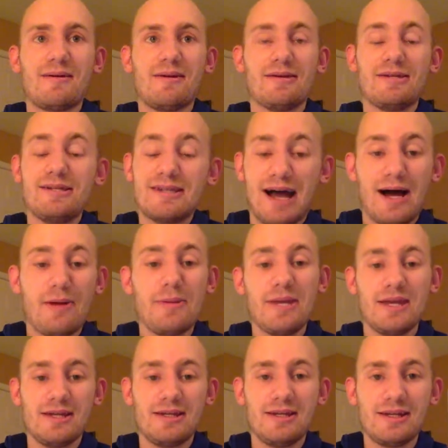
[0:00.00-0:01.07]
He's on
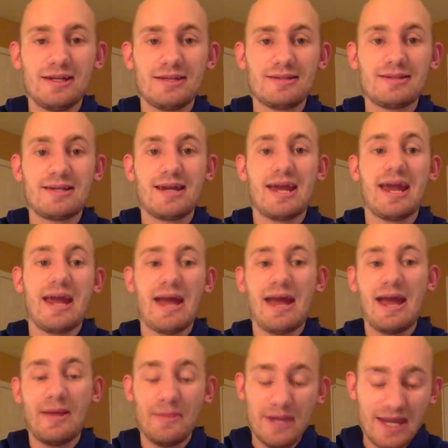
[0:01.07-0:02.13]
the Indians,
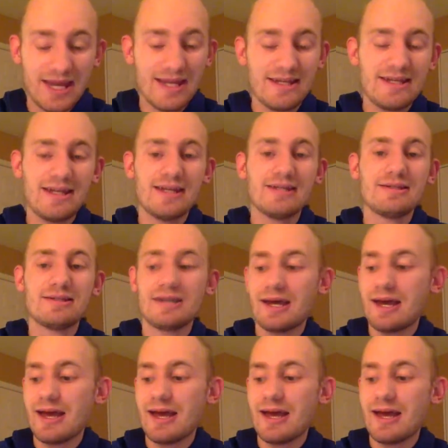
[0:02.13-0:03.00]
and the Indians